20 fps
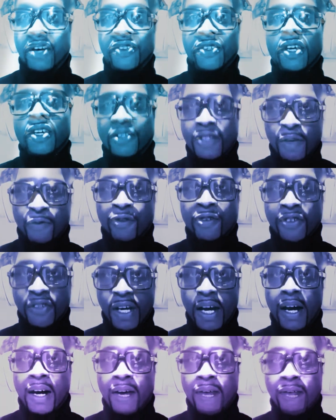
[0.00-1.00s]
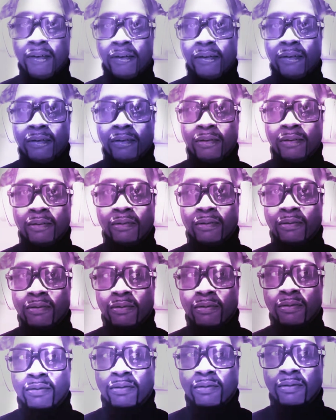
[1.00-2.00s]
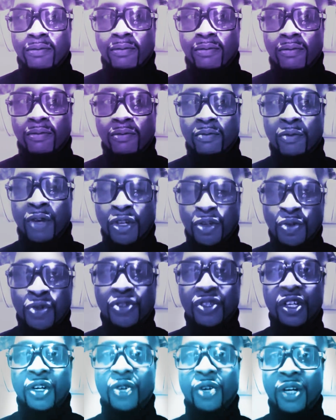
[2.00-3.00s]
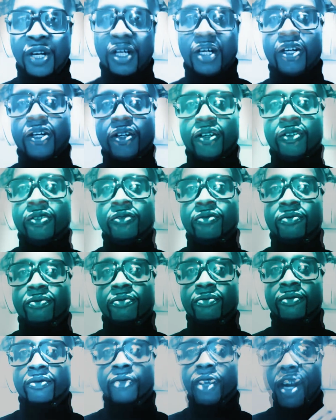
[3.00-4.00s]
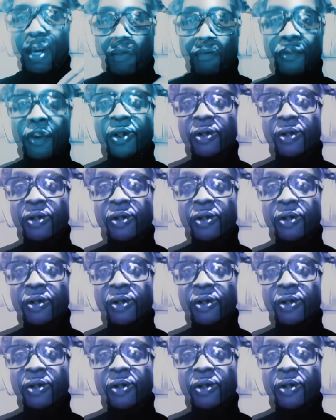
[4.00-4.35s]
a different sound, but you still hear En Vogue.